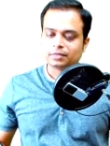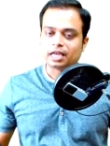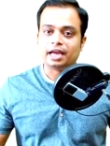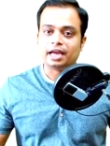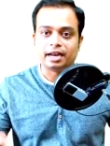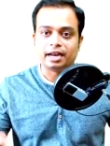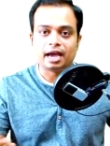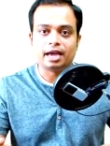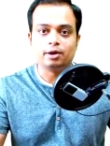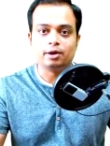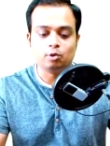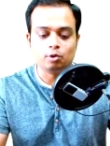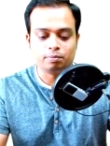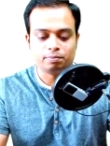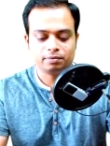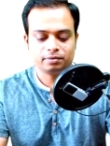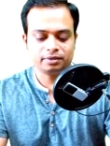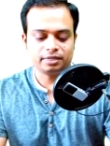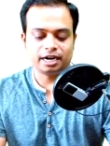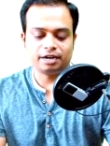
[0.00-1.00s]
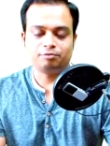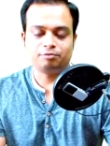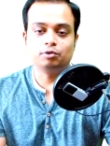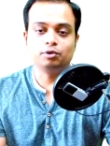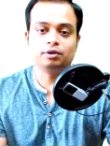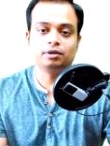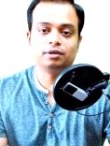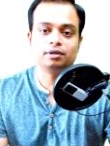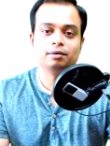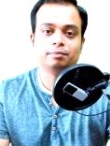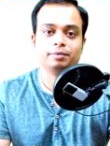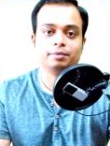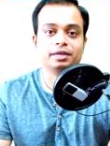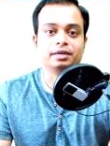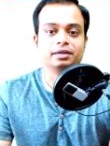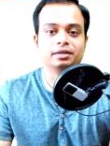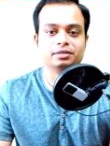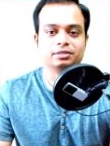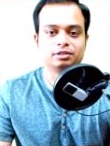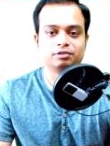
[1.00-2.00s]
and I hope that would
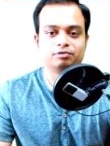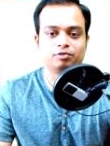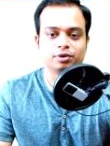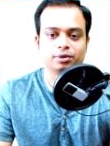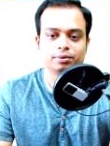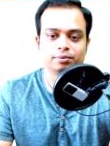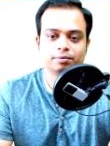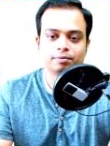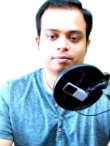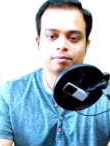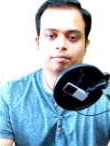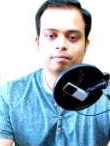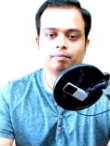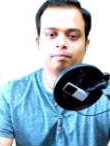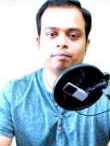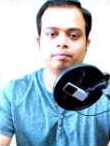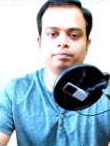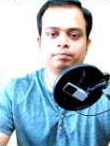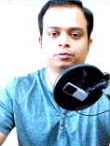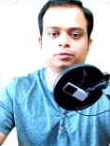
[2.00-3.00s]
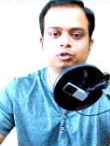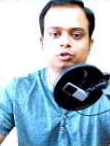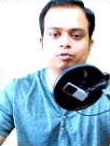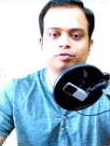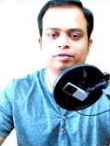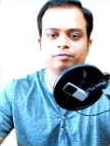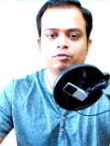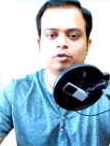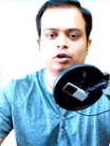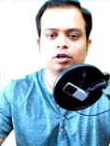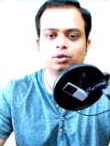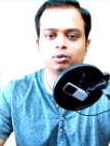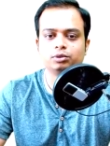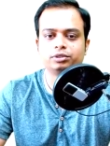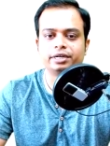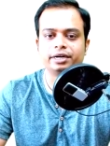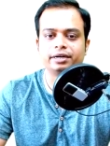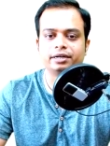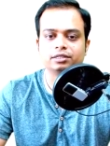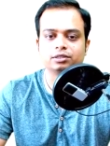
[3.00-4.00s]
be easy for you. so we've got two
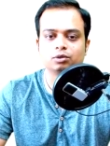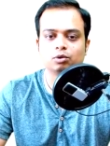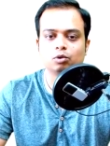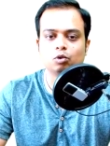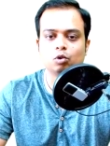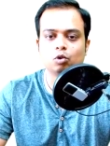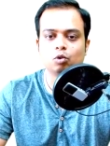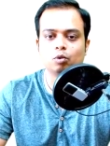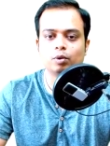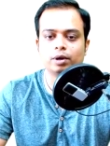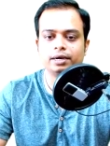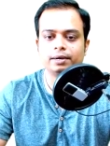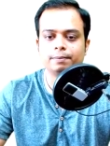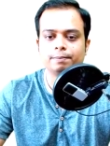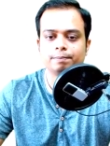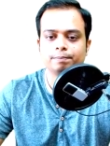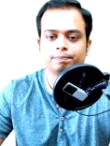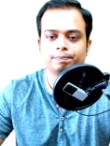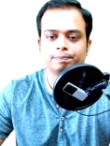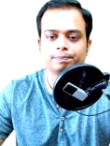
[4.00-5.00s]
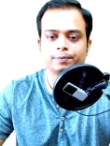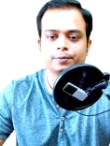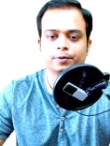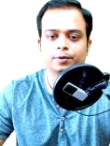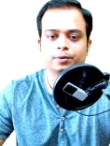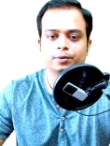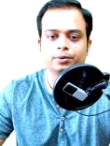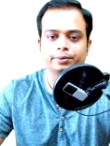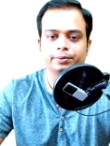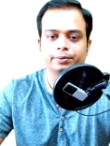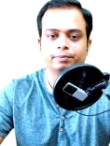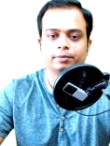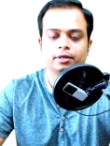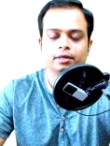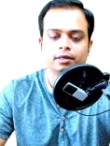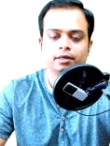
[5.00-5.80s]
centers, O1 or 2.